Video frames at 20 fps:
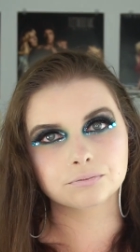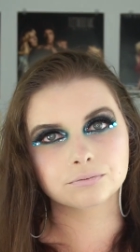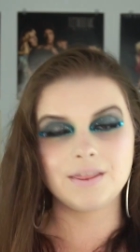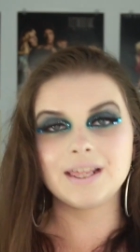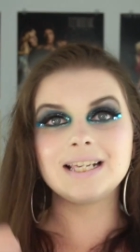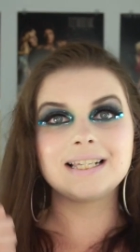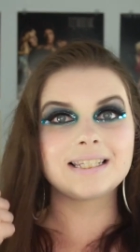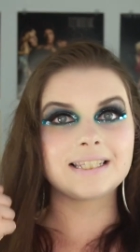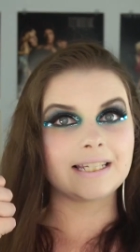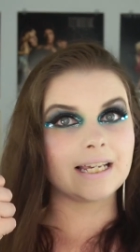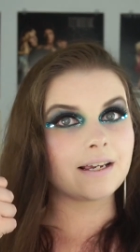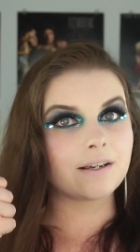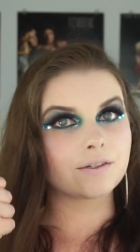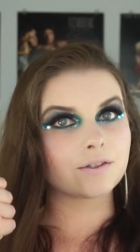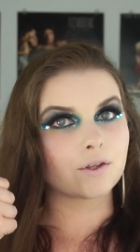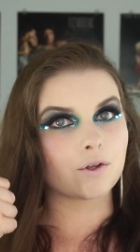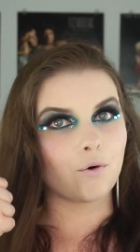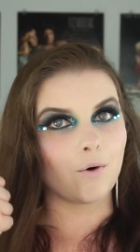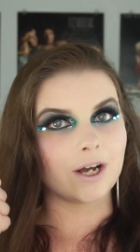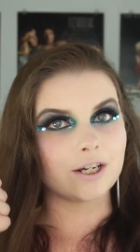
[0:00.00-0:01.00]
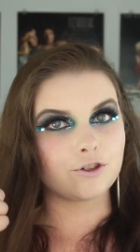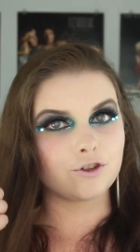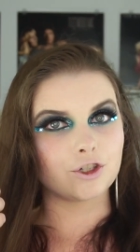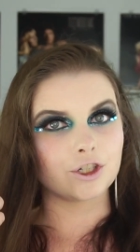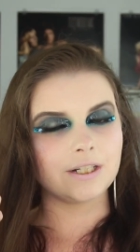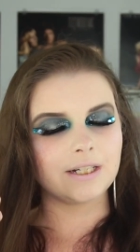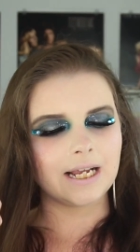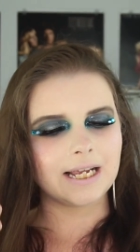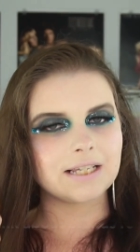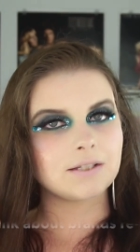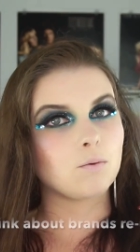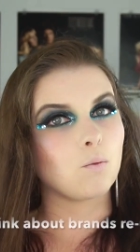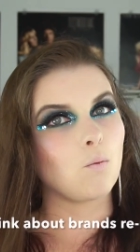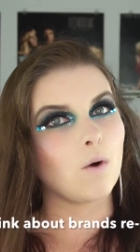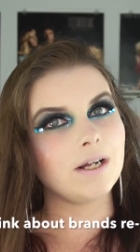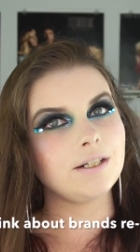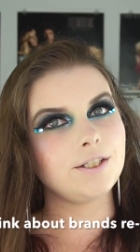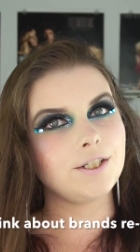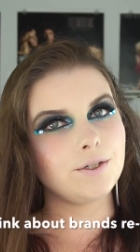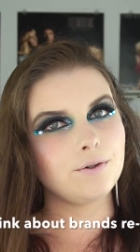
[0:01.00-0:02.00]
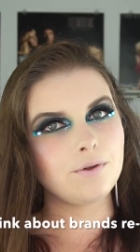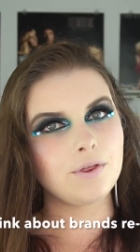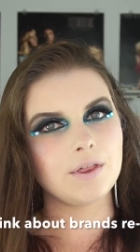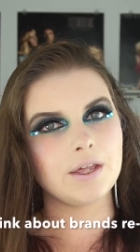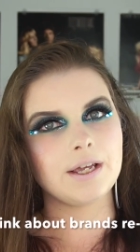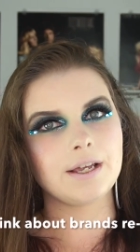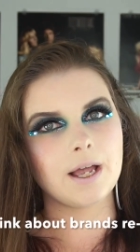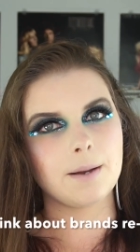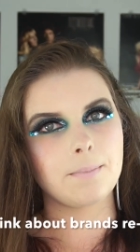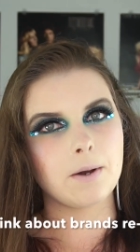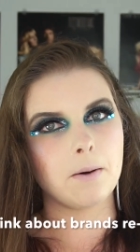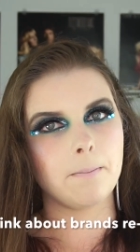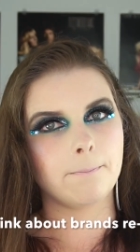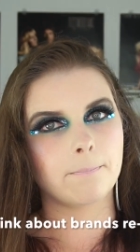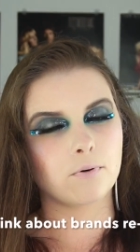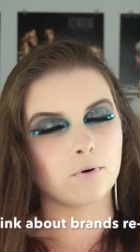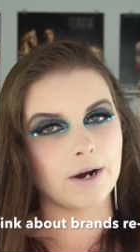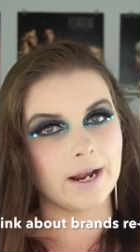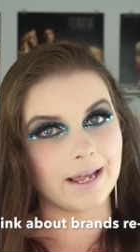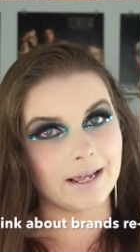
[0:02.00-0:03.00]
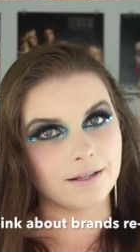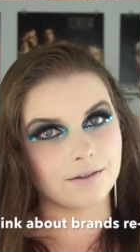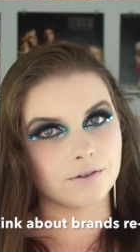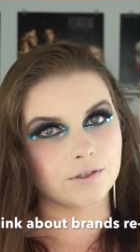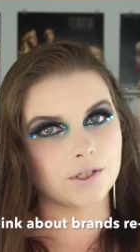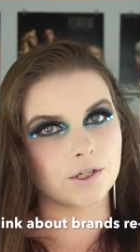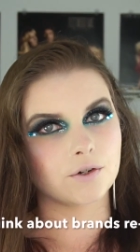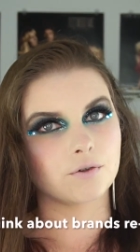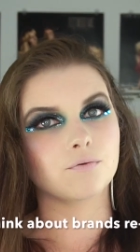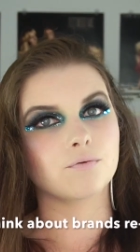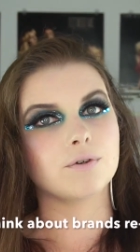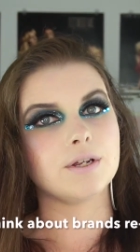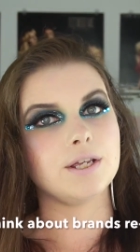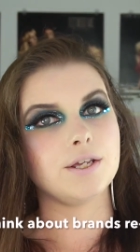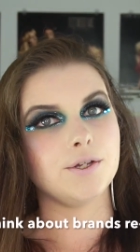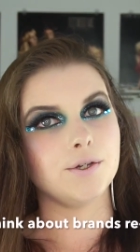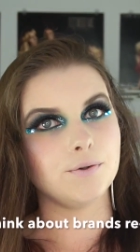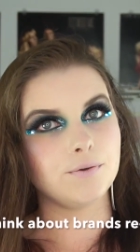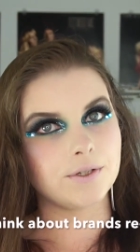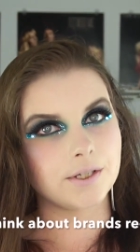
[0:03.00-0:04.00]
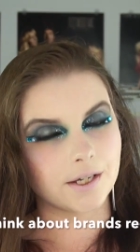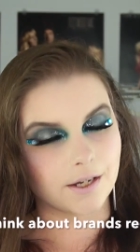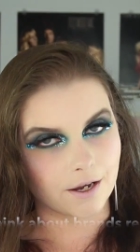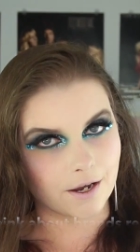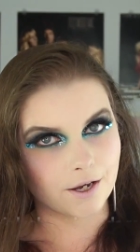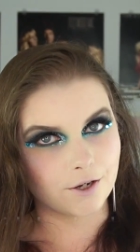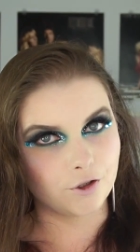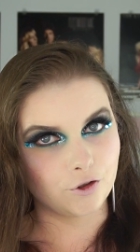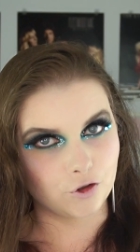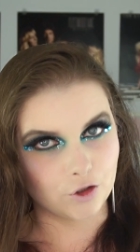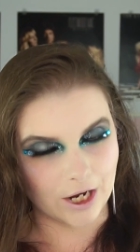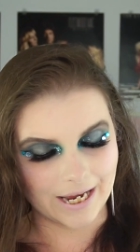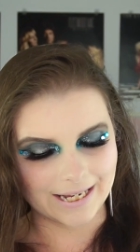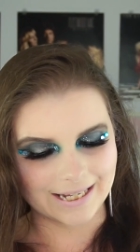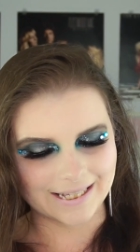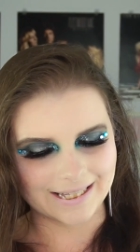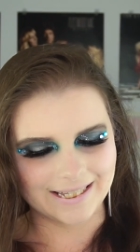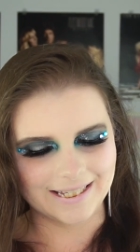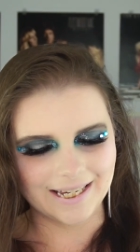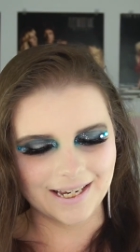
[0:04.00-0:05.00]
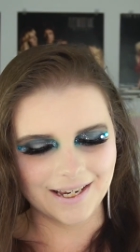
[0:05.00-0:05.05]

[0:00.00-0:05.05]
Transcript: The sixth question is what do you think about brands reusing shades?